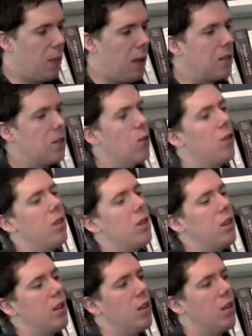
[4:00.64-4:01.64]
And so
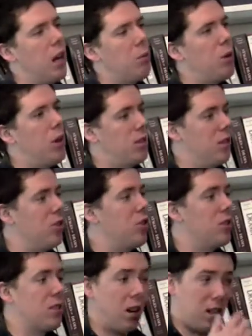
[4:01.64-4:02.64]
that process
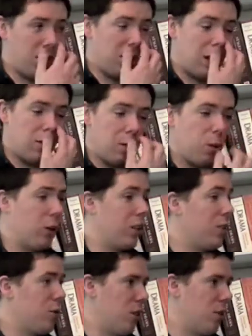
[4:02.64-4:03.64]
just got even more
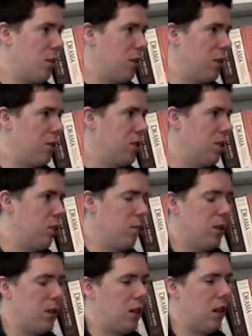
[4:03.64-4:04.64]
extreme with Lucy,
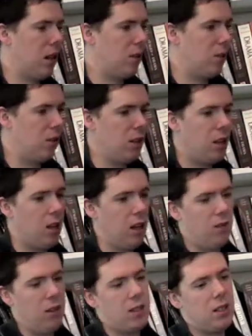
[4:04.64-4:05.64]
because I had to
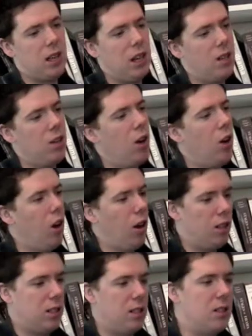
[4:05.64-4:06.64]
investigate
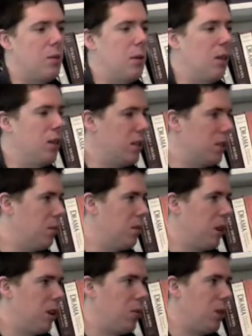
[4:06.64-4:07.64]
autism and autism
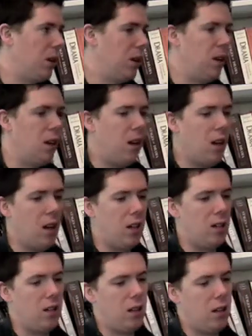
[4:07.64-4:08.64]
therapy
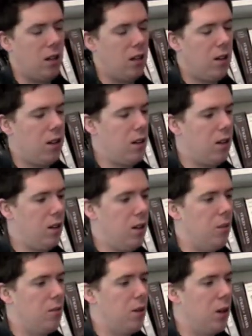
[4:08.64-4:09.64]
and
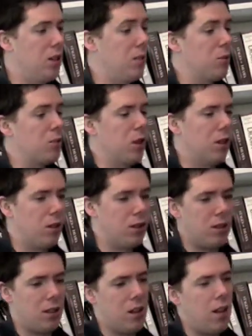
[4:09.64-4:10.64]
autism
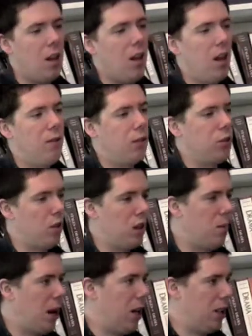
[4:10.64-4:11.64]
triggers and
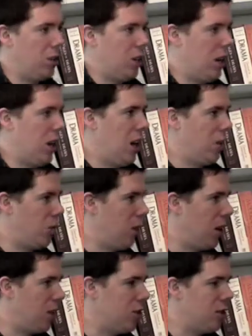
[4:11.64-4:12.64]
evolutionary biology and
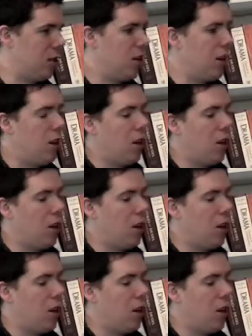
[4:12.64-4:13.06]
anthropology. And